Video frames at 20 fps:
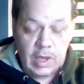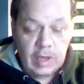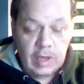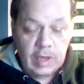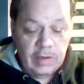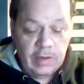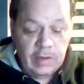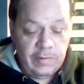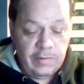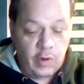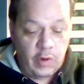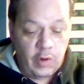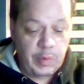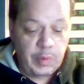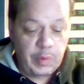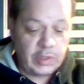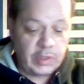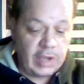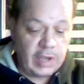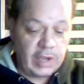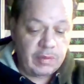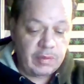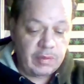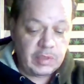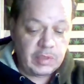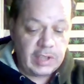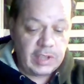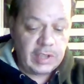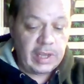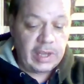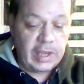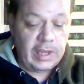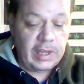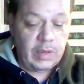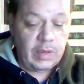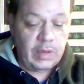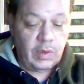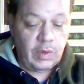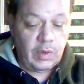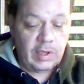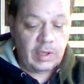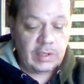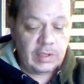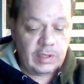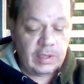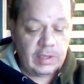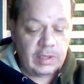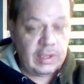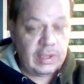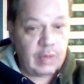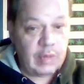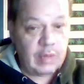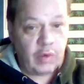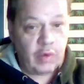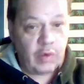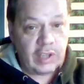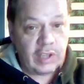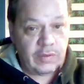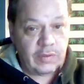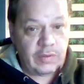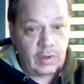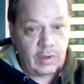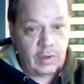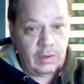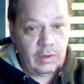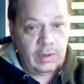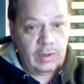40% of them said it was the Democrats' fault.